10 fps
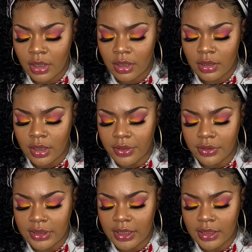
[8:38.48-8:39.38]
Another
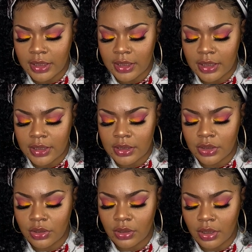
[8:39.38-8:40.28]
thing is
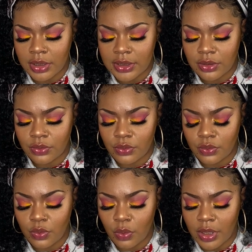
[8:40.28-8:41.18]
you're going to
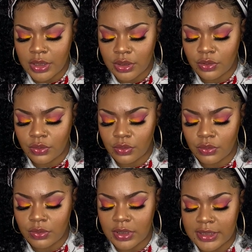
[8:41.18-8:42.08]
want
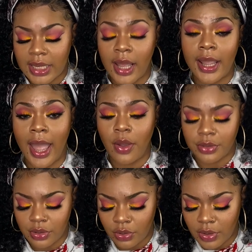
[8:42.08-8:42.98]
to decide how
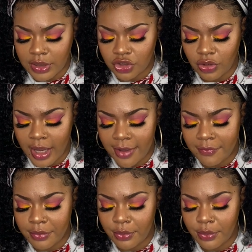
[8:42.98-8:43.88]
you're going to
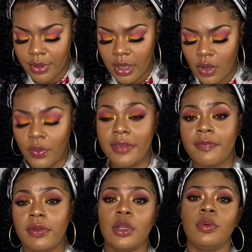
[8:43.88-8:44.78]
travel. We
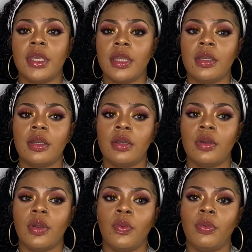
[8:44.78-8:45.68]
flew
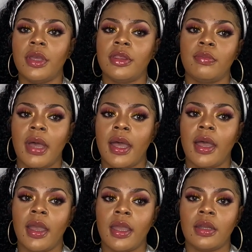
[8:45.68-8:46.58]
here with
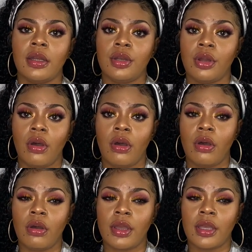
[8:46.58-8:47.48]
my dog.